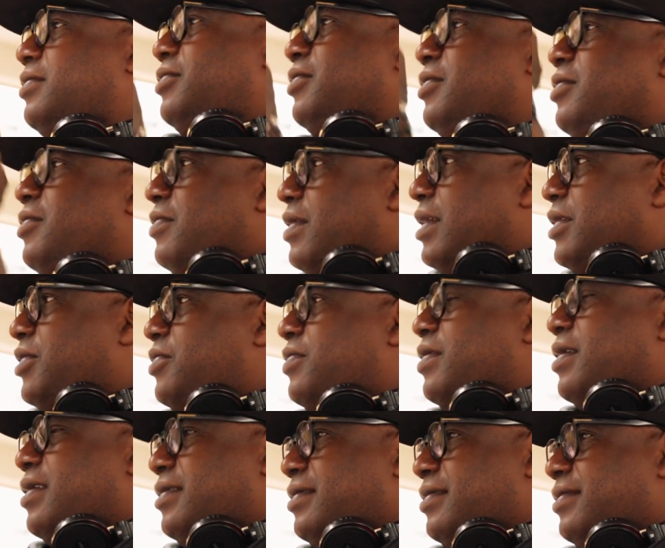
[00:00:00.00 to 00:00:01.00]
to the
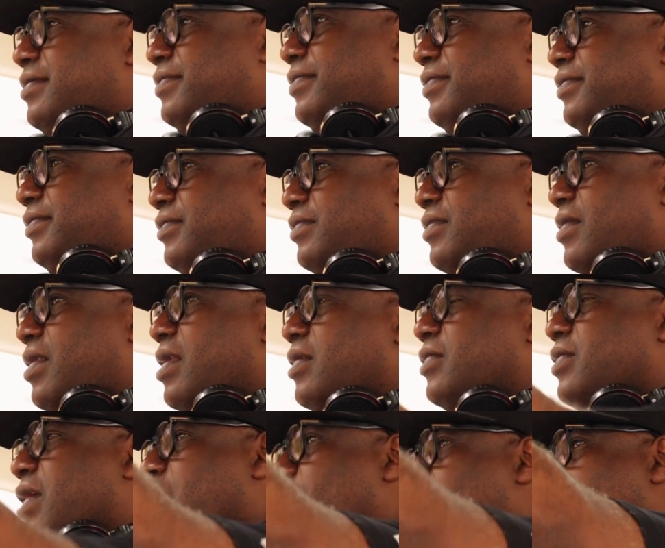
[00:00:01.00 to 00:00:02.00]
restaurant. So I